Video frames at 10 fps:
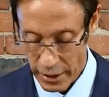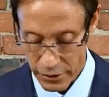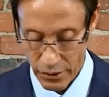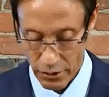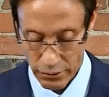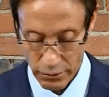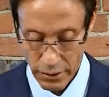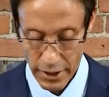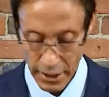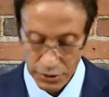axonal
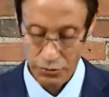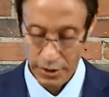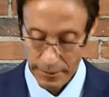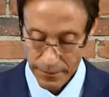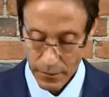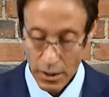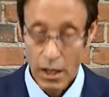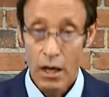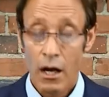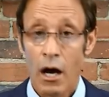injury.
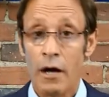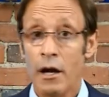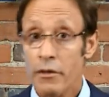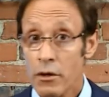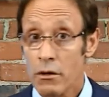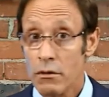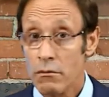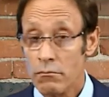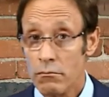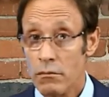Another
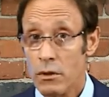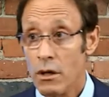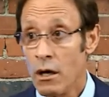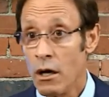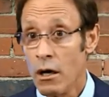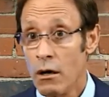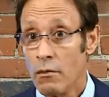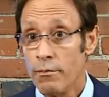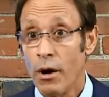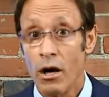
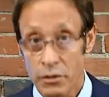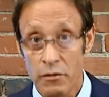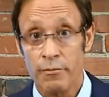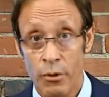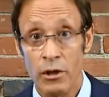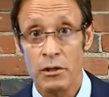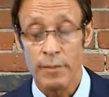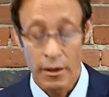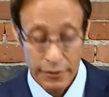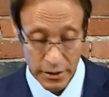positive point
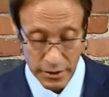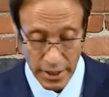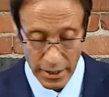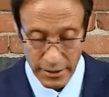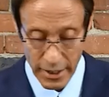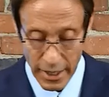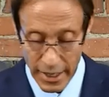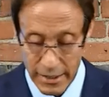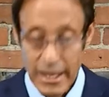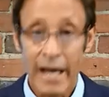about this test
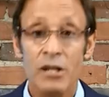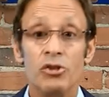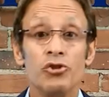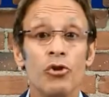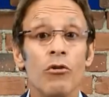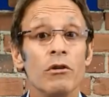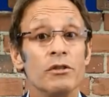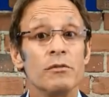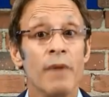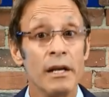is that
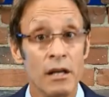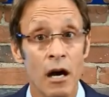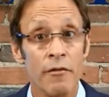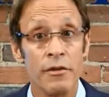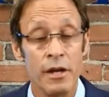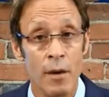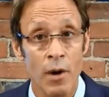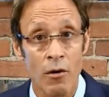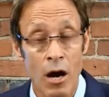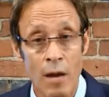insurance might cover the
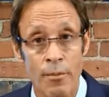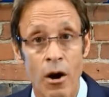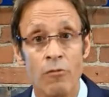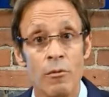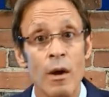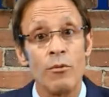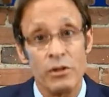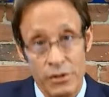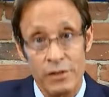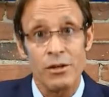MRI part.
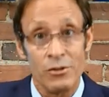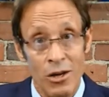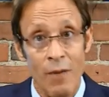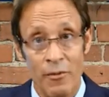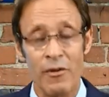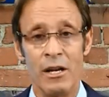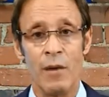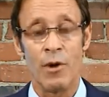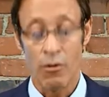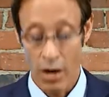Remember, it sits on top of an
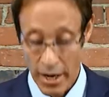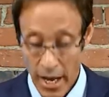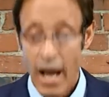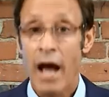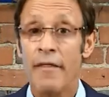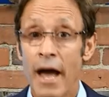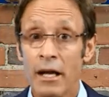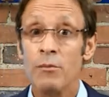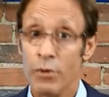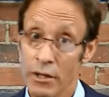MRI, and
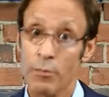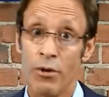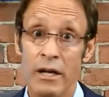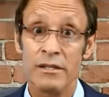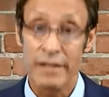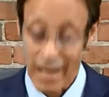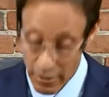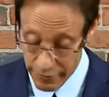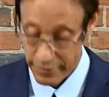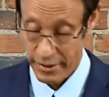that can bring the price
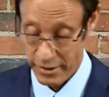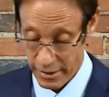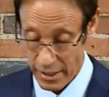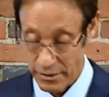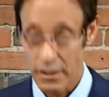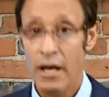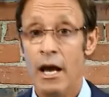down for these tests.